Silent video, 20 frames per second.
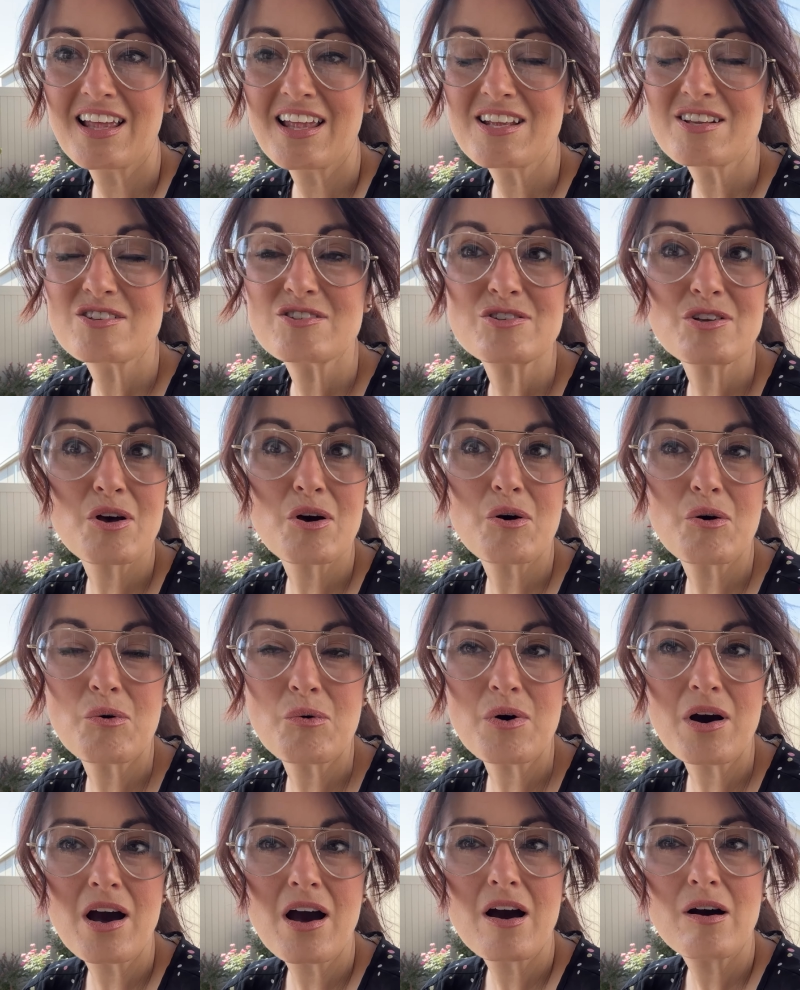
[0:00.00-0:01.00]

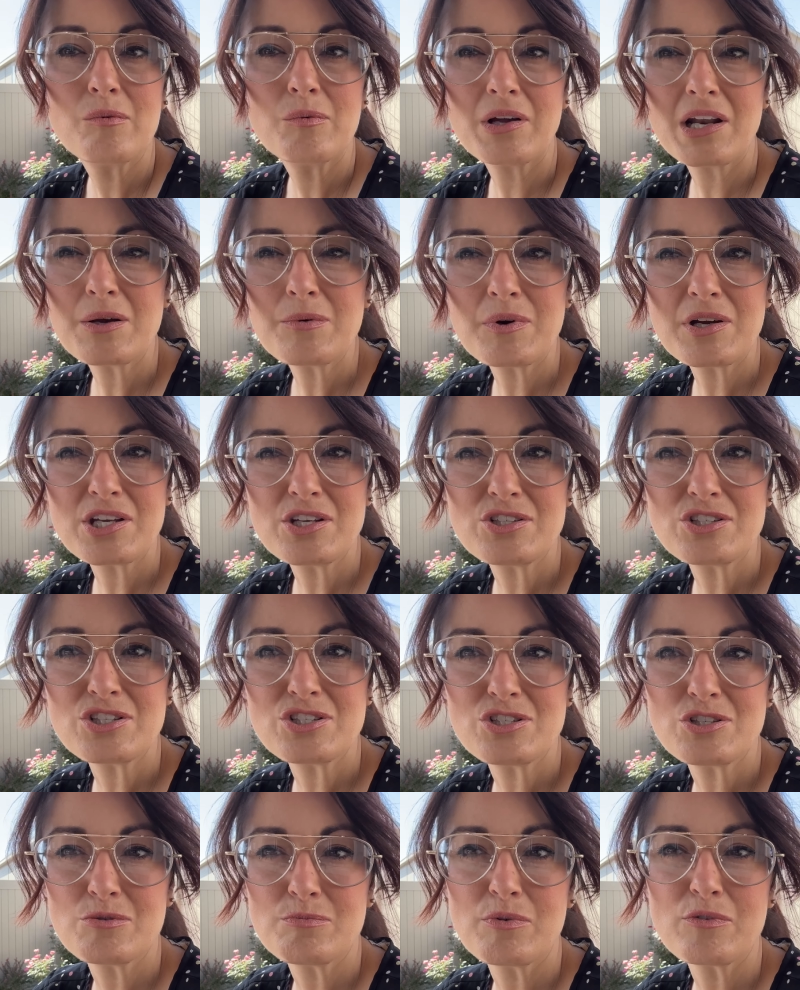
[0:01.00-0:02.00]
So what I want you to
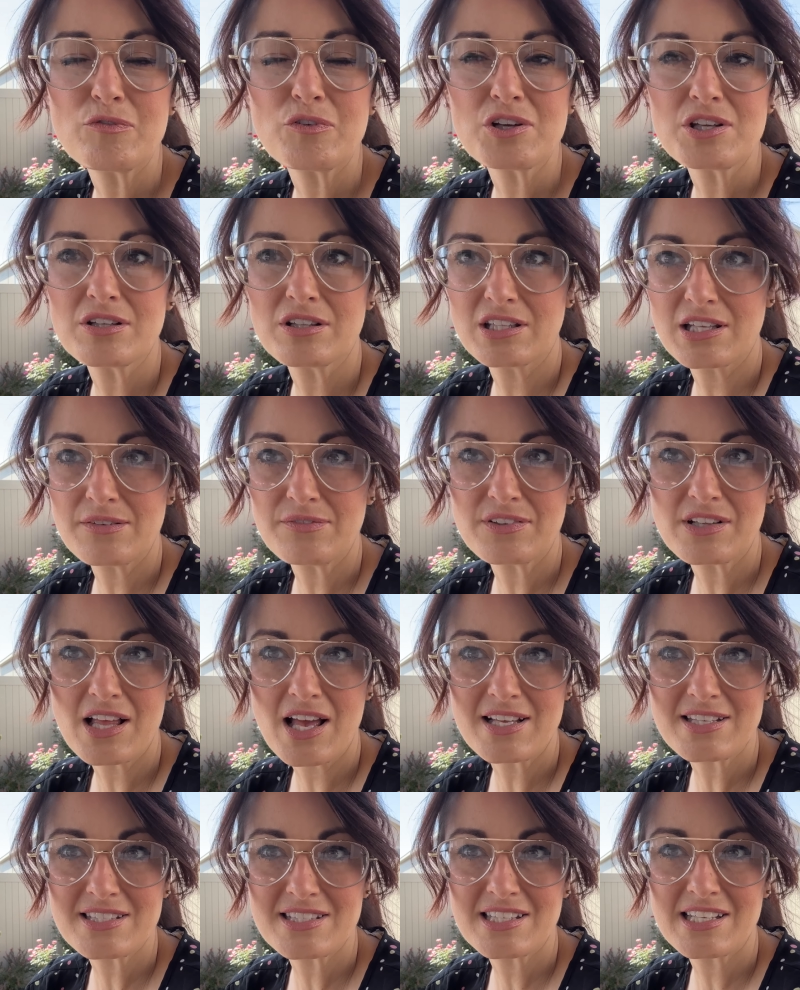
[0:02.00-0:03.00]
do before you leave
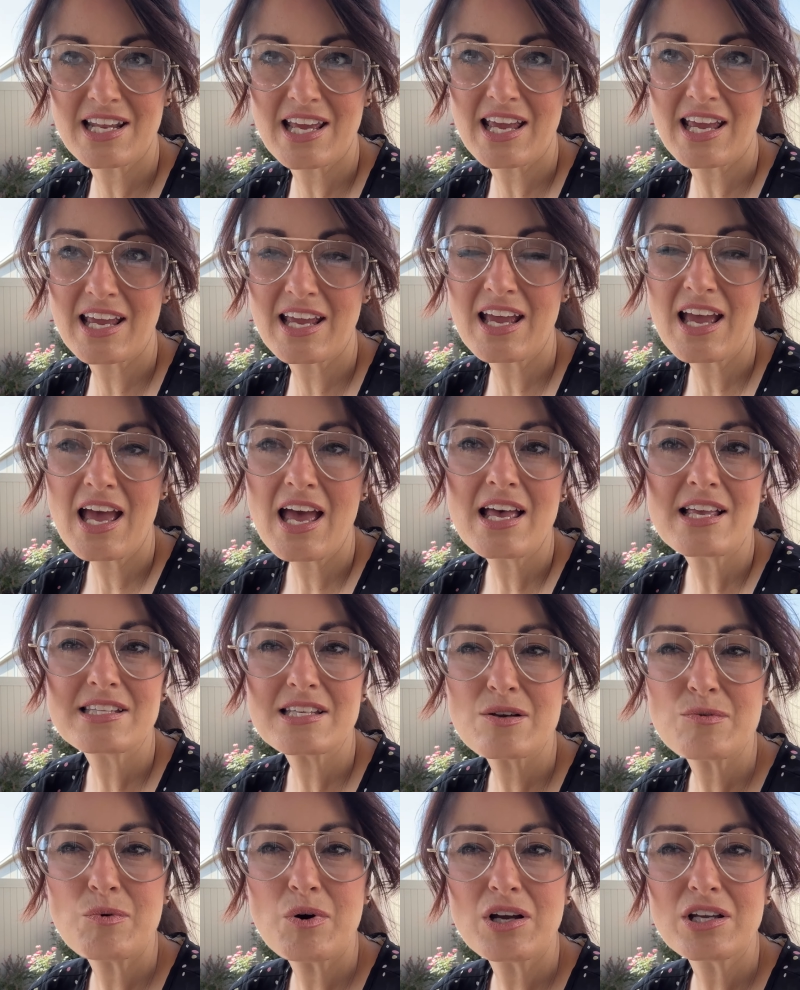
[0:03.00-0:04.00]
class today is I
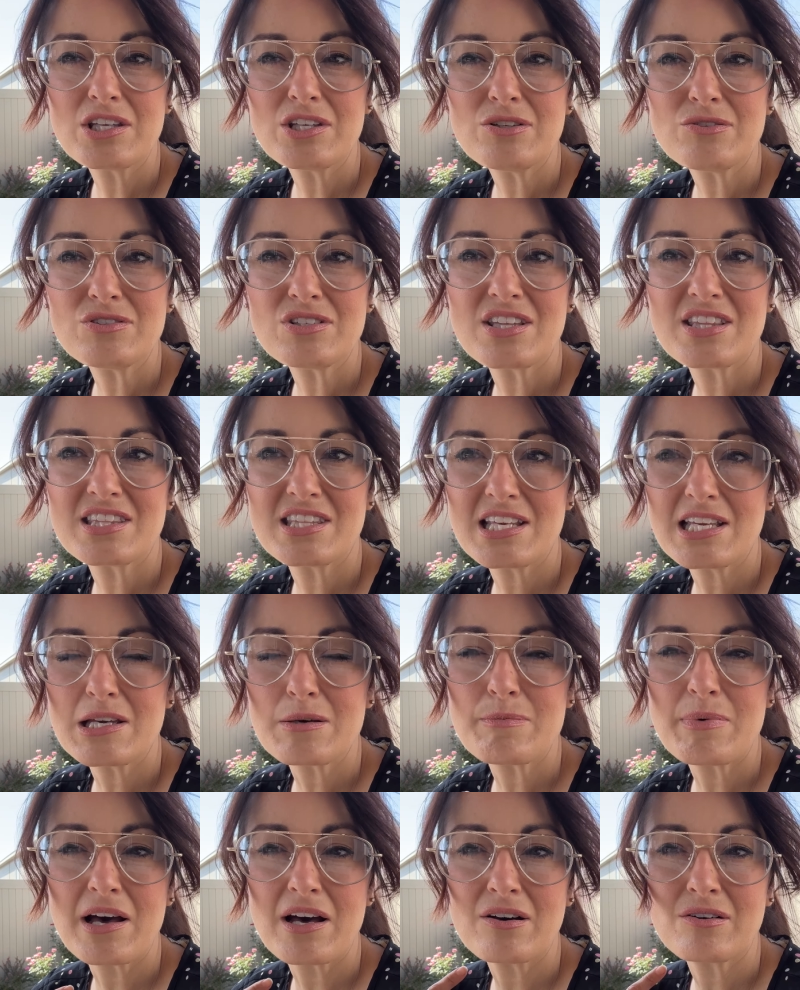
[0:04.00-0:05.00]
want you to think
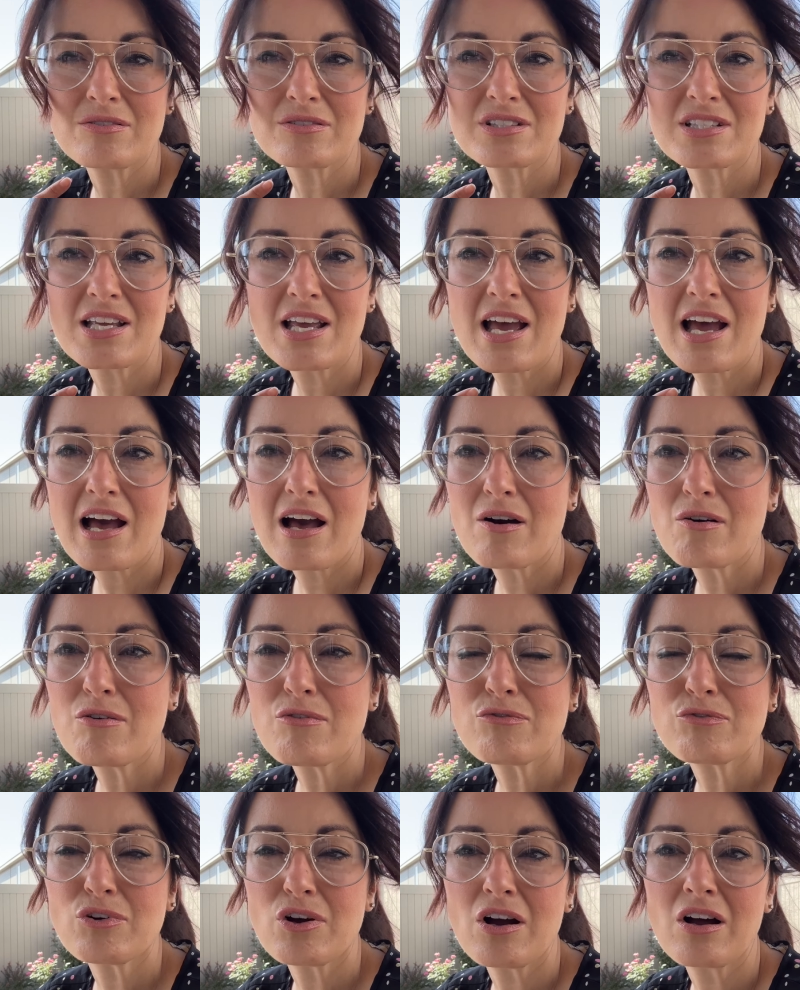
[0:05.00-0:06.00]
about how a
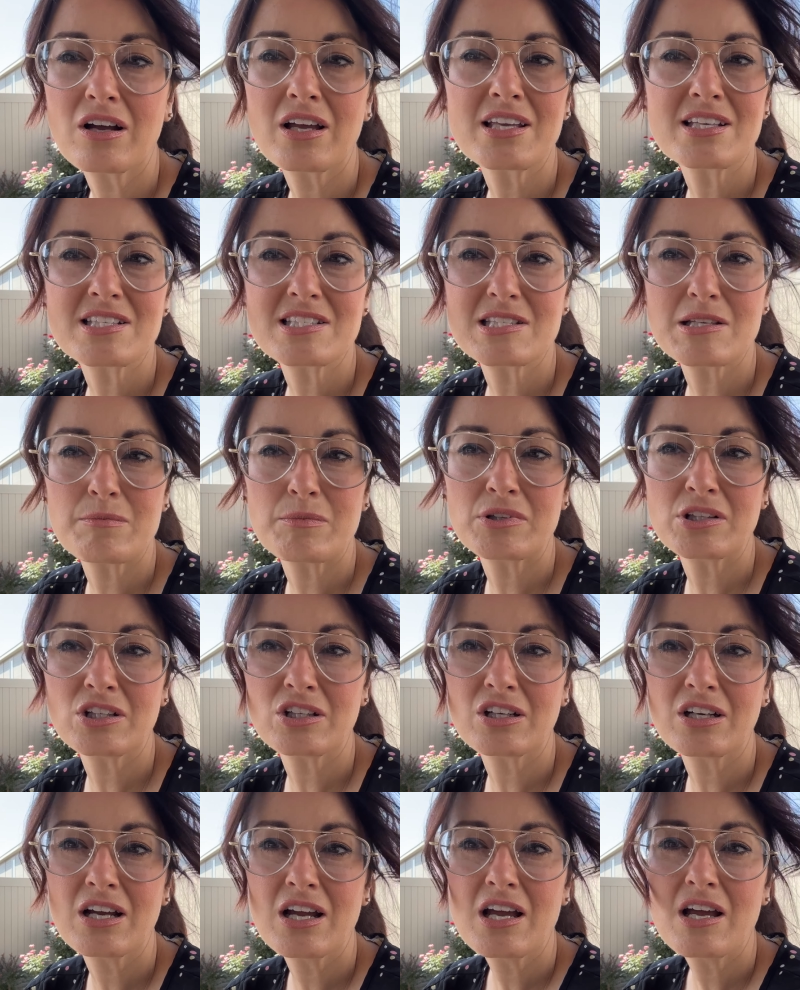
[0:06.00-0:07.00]
frog is
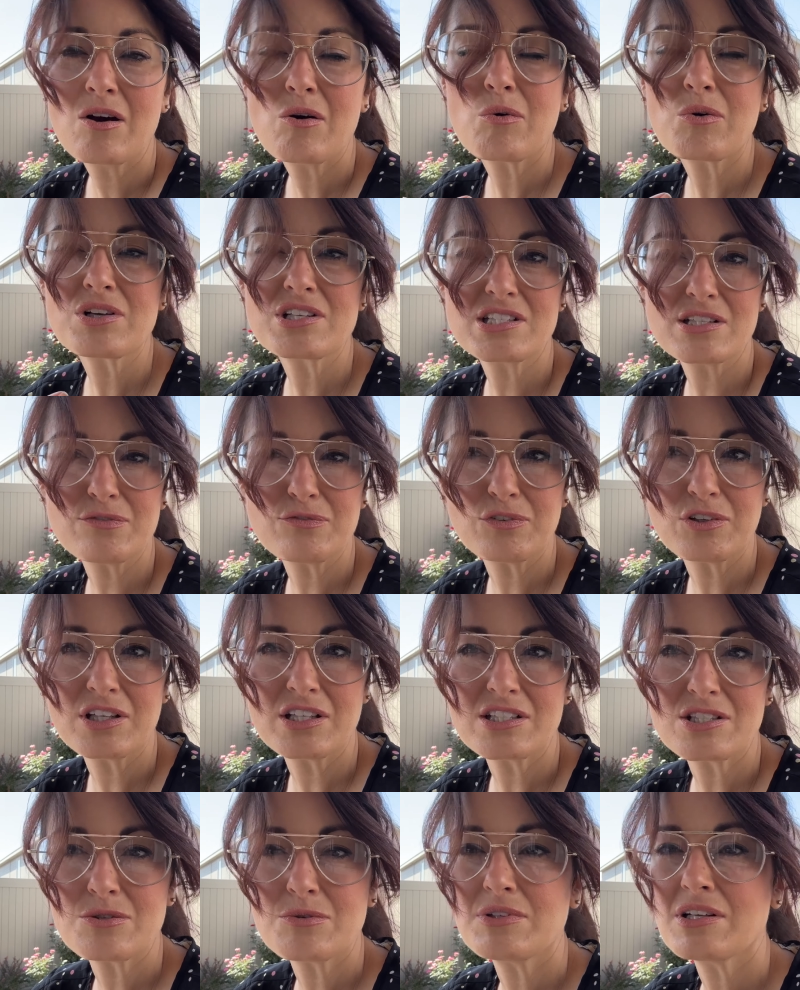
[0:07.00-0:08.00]
similar or
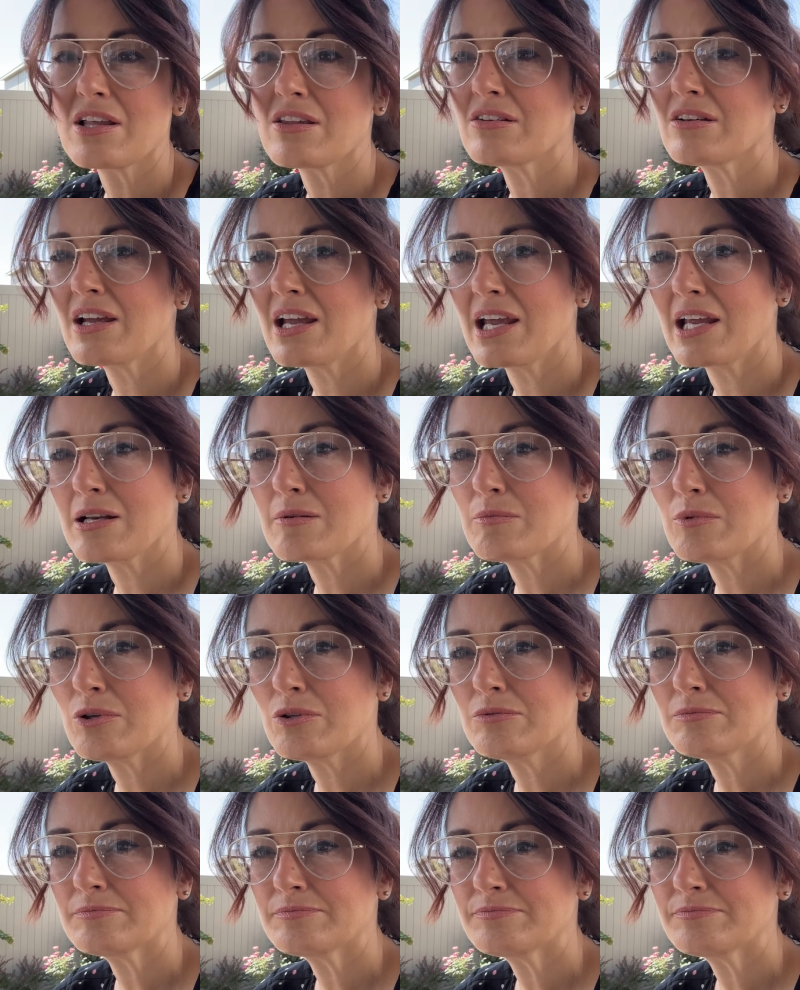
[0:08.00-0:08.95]
different to another animal